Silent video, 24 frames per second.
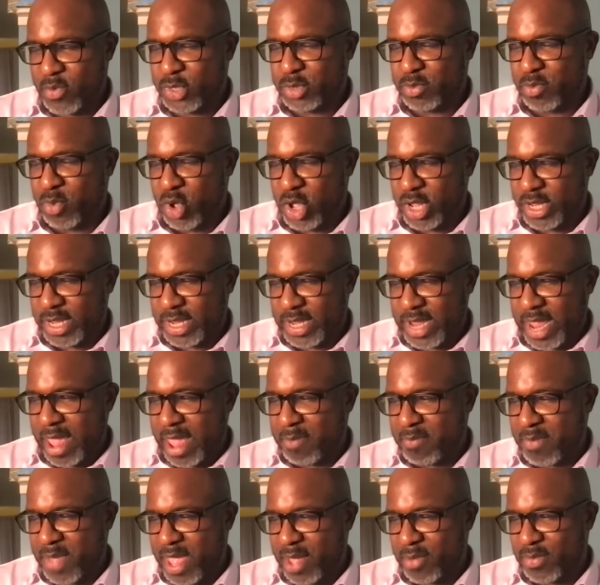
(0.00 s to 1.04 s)
It was more than that,
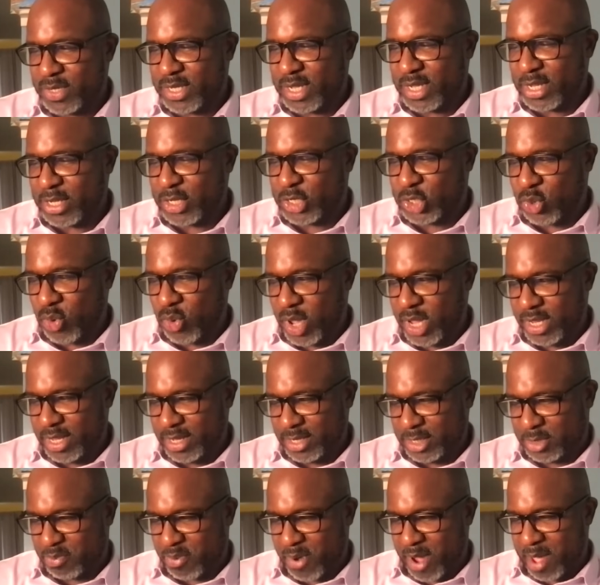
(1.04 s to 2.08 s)
man. It was in the
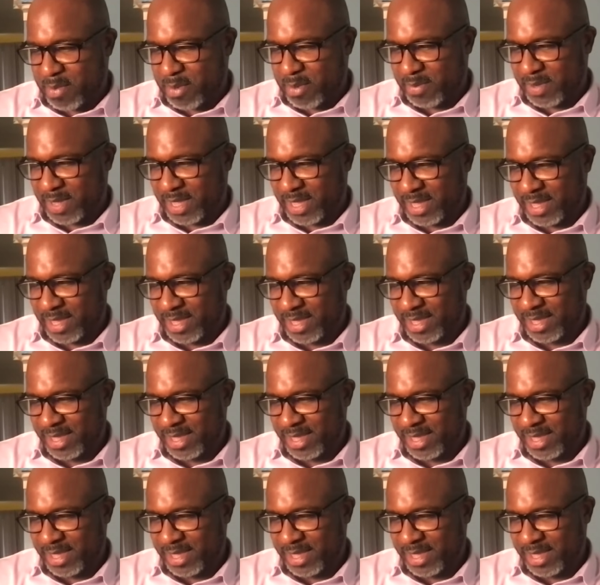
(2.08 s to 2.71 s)
20s probably.